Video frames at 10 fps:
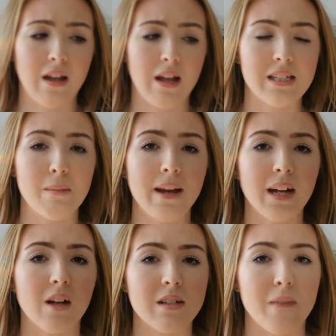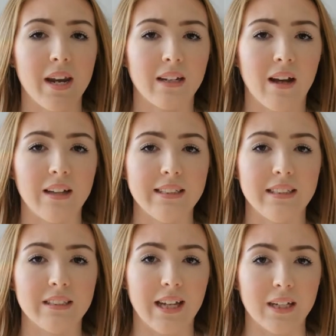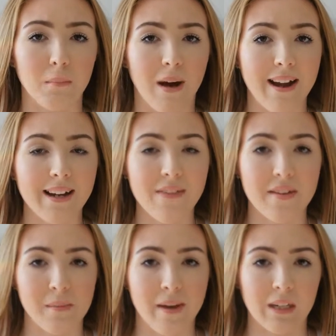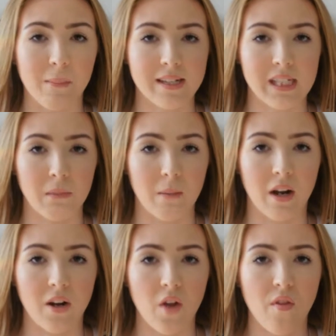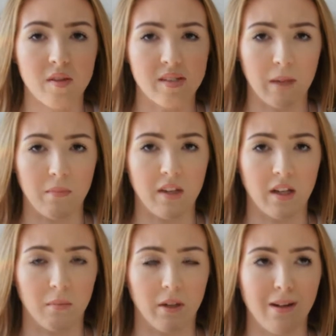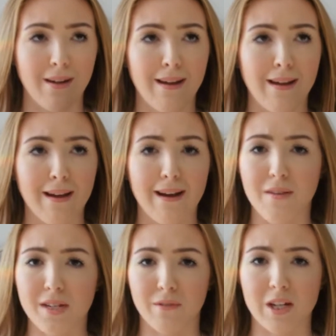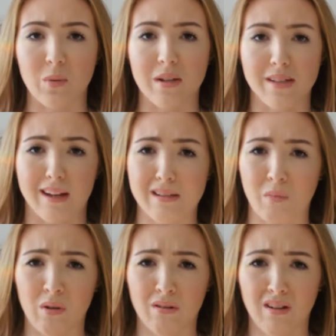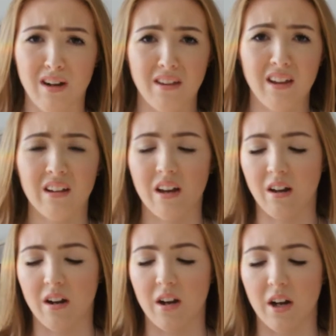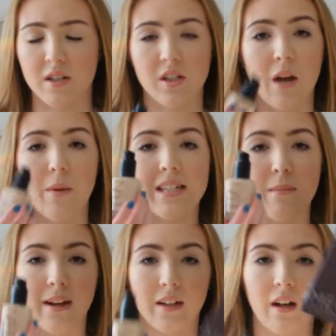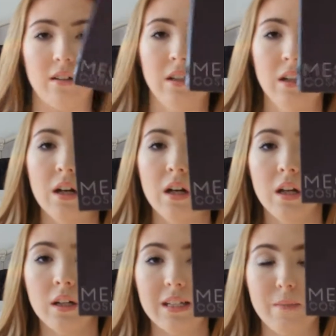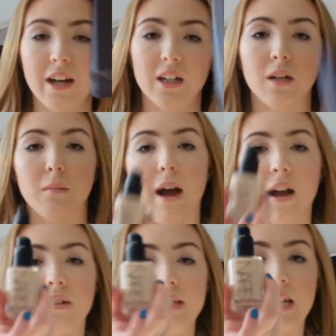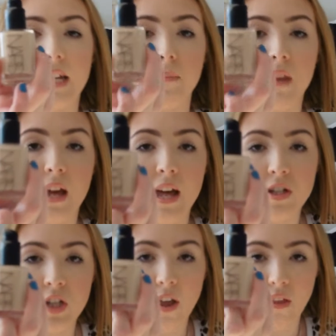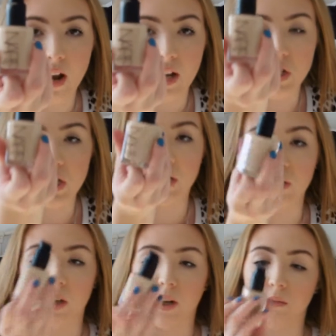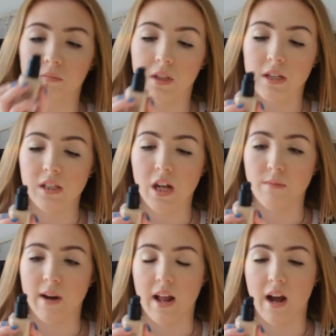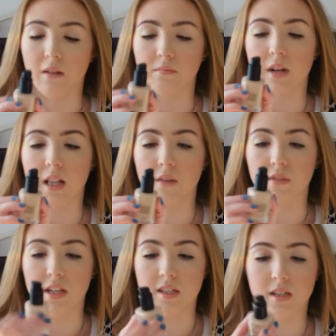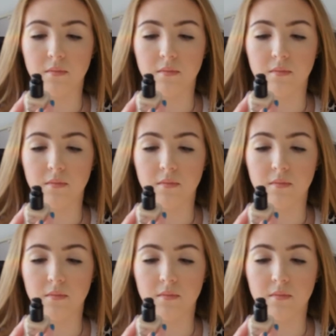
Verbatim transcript: there's a Mecca Plus art in like Maya and there's a Mecca Maxima in I know they're the same thing, but I don't know the difference. One's like smaller, I think. I don't know. So I went to Mecca Cosmetica in Miami City. I just got a little sheer glow. Fancy down right out. I love this.